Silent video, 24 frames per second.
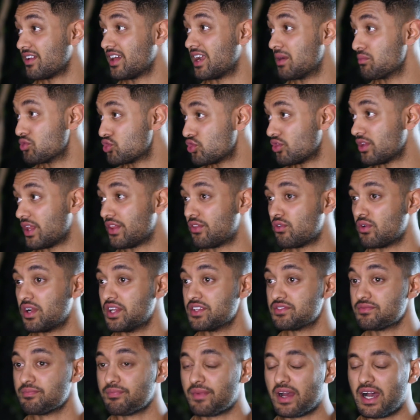and I'm sure that there is,
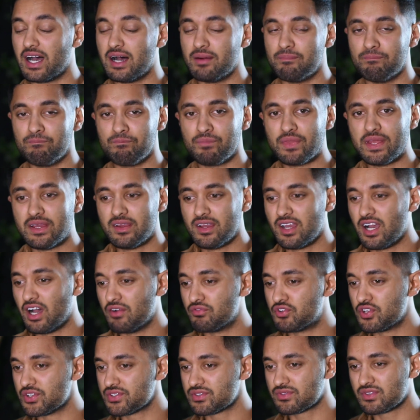of
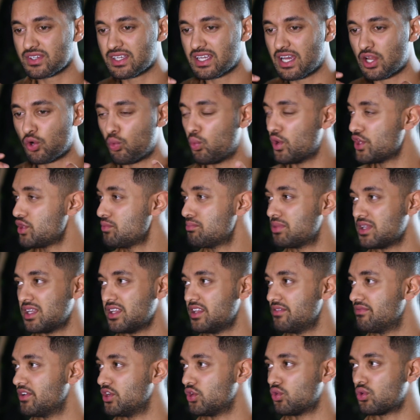just kind of what you
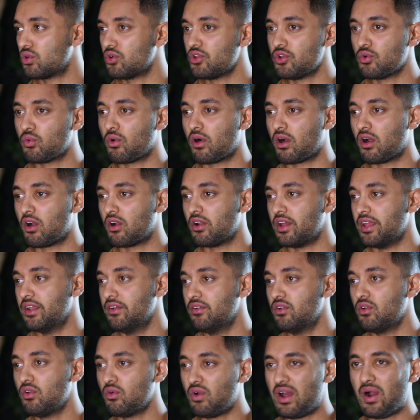believe in, who you are, and
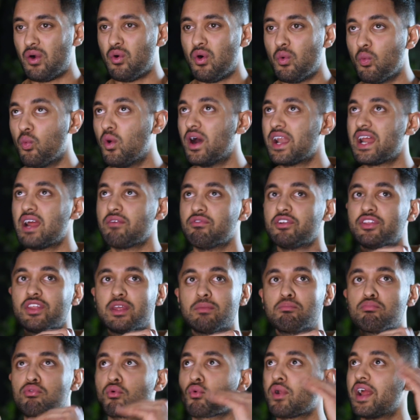what everything
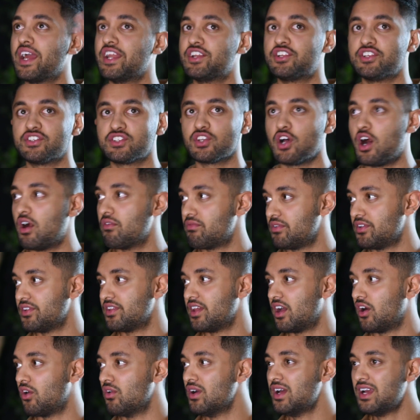branches off
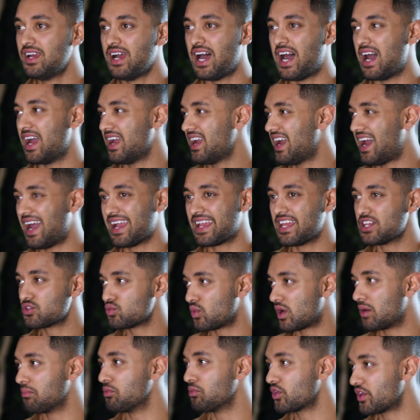until. I guess what
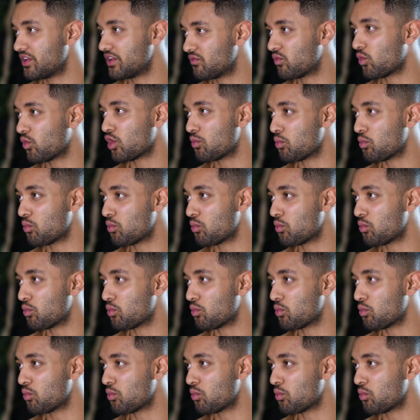I'm looking for in